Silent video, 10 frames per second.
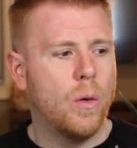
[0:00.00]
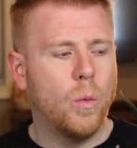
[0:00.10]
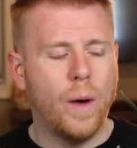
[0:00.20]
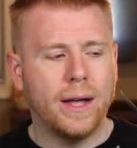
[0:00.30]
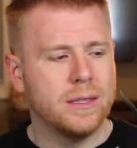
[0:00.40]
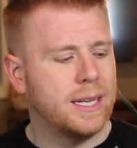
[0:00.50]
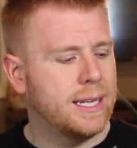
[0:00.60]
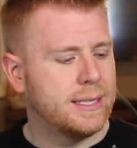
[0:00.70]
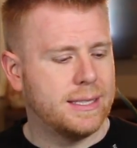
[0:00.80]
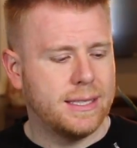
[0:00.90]

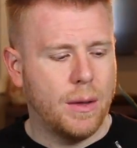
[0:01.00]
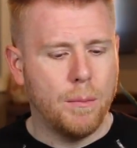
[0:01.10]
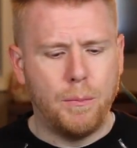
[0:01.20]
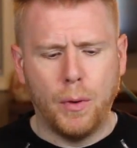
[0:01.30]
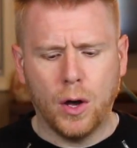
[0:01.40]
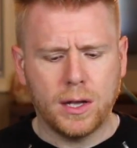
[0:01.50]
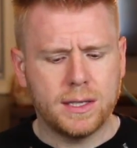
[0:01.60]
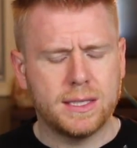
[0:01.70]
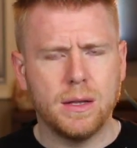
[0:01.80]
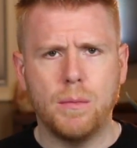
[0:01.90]
wellness,
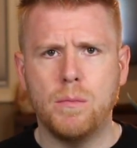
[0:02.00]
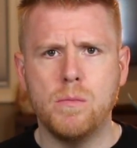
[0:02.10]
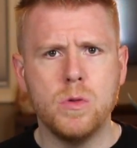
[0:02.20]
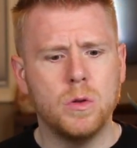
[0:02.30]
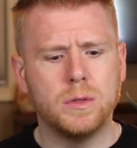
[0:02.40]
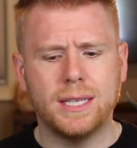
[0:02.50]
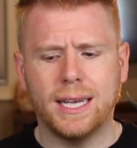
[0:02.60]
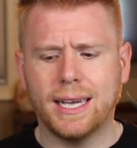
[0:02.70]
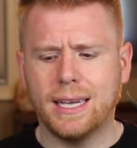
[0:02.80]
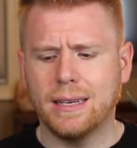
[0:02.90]
books,
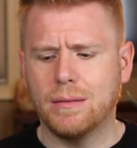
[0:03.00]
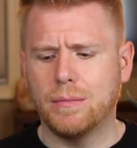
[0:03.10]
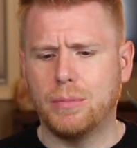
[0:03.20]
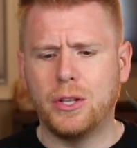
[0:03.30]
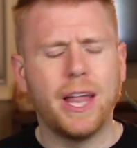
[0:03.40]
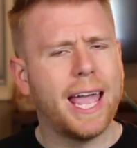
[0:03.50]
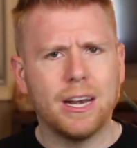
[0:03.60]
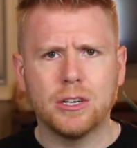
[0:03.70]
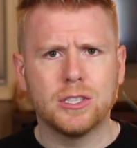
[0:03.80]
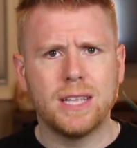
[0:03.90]
music,
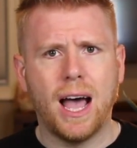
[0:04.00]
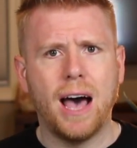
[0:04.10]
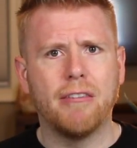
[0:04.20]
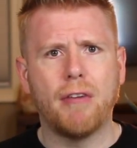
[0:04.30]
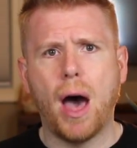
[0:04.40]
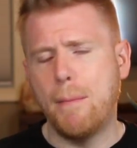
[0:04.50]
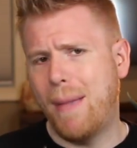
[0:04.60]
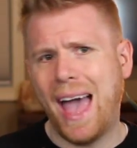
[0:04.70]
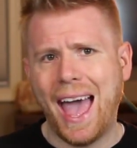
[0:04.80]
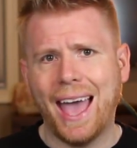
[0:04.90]
planner stuff, a
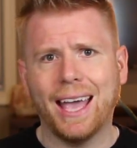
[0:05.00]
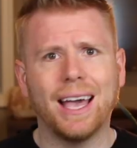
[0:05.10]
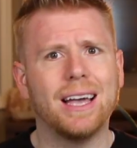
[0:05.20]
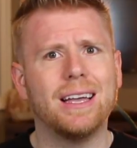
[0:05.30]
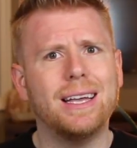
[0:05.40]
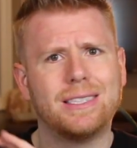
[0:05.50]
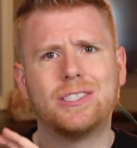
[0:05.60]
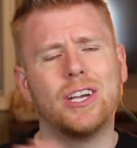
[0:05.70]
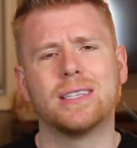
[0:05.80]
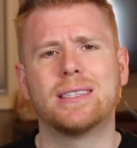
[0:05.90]
bag.
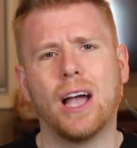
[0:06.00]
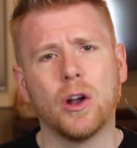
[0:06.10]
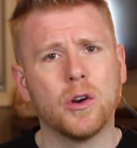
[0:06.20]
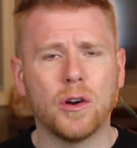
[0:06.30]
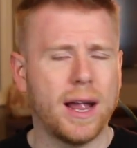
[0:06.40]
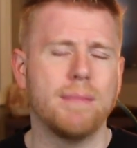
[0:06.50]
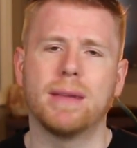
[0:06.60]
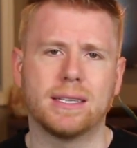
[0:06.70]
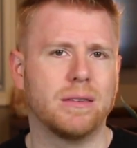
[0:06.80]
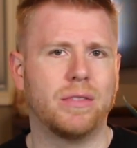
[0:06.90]
It's just a great
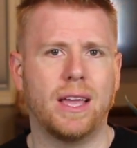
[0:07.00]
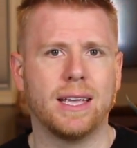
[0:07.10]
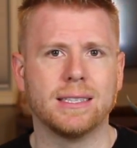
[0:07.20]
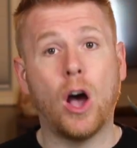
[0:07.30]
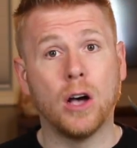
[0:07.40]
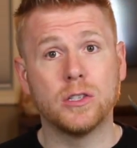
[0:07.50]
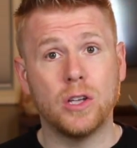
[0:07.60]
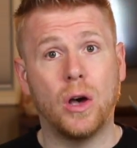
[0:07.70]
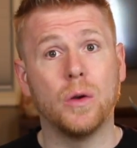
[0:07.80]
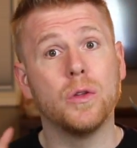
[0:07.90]
mix of things.
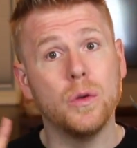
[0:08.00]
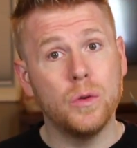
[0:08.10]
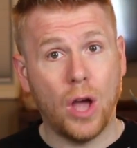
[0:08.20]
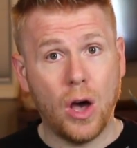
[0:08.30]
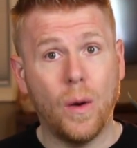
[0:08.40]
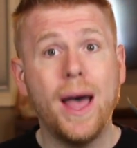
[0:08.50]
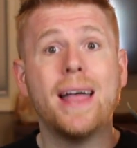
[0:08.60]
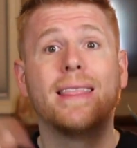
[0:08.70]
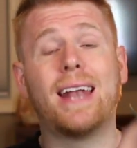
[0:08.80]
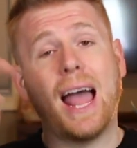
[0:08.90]
Also, you know
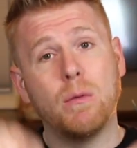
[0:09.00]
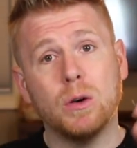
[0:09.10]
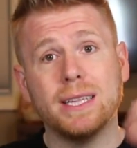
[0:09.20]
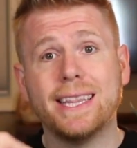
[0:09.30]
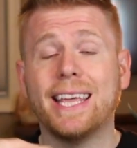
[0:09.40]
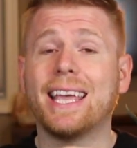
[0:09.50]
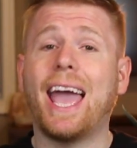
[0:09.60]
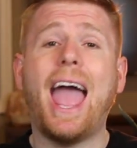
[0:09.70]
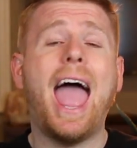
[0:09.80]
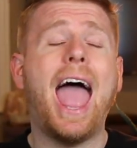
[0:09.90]
that I will
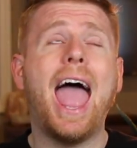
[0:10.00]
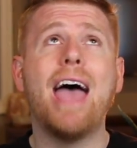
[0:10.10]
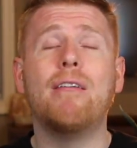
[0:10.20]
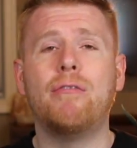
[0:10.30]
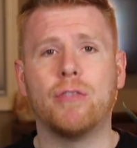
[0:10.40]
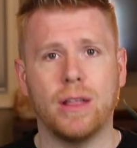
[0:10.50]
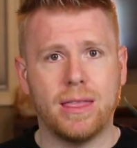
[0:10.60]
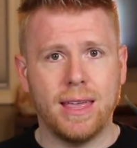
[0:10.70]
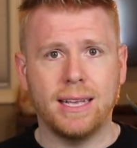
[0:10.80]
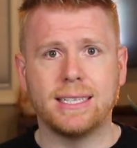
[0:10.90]
link
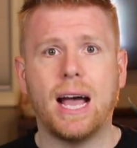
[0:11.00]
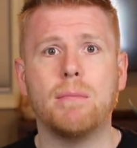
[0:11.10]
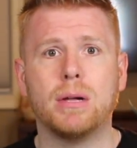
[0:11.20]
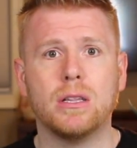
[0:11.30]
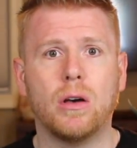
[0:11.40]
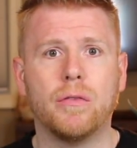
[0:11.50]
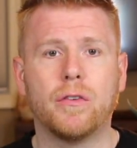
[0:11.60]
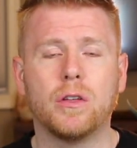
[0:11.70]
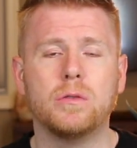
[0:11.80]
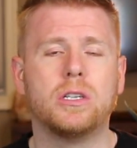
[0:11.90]
everything down below
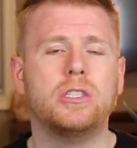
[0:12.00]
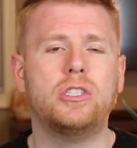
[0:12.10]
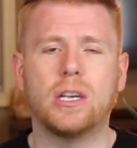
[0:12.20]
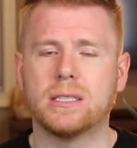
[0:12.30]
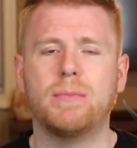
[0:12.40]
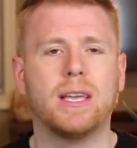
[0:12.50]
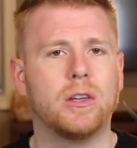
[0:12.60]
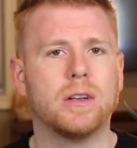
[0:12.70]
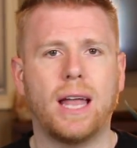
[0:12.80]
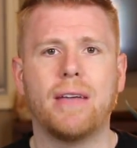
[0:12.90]
for you to just
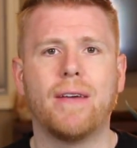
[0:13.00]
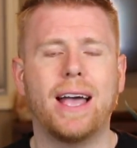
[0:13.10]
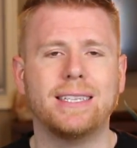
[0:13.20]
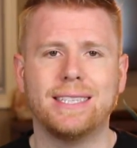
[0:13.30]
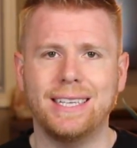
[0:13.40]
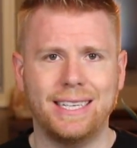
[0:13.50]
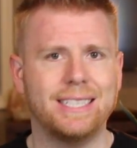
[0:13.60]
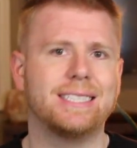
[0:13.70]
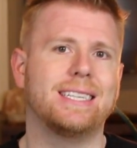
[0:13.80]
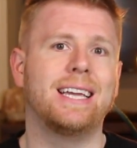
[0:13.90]
make your life as
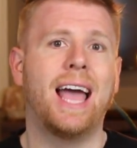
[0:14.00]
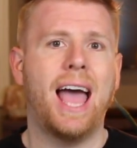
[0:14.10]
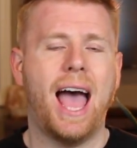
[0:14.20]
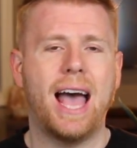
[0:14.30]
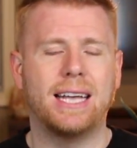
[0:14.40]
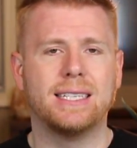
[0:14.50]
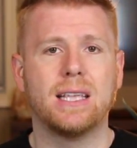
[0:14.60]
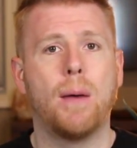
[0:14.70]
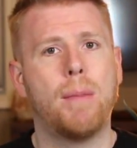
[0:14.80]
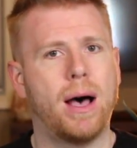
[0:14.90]
easy
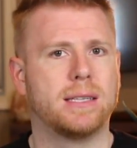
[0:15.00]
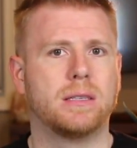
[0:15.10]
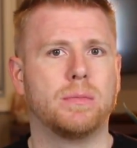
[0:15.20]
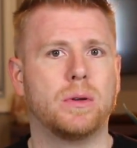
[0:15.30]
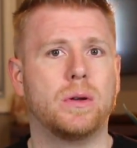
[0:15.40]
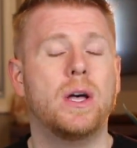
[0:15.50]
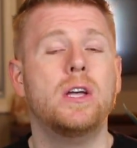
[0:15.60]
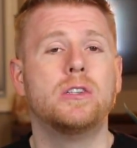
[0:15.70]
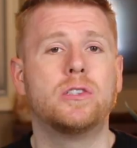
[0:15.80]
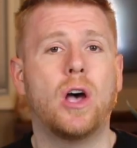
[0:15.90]
as possible.
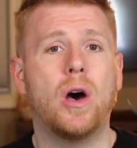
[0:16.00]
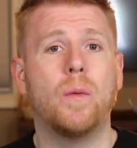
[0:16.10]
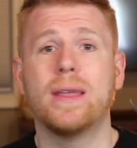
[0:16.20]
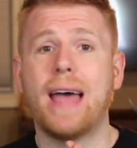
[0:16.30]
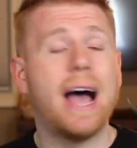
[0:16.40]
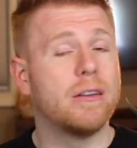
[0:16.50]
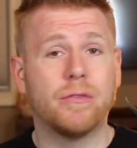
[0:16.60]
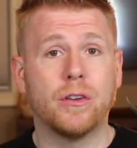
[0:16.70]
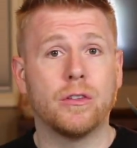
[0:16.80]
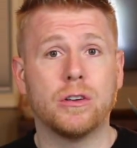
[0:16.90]
So
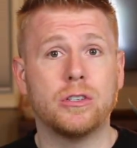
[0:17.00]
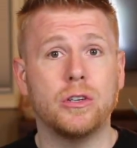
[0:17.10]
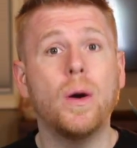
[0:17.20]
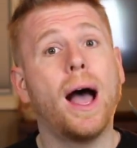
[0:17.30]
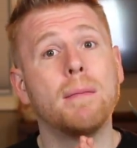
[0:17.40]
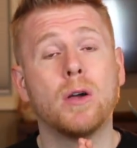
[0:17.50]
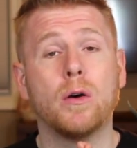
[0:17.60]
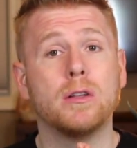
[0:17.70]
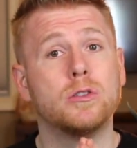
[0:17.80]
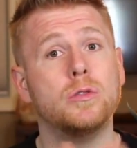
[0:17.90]
without further ado, I'm
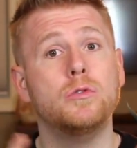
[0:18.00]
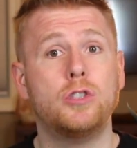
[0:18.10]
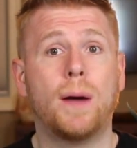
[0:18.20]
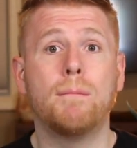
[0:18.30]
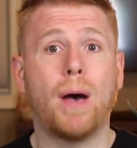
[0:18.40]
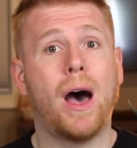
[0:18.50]
going to jump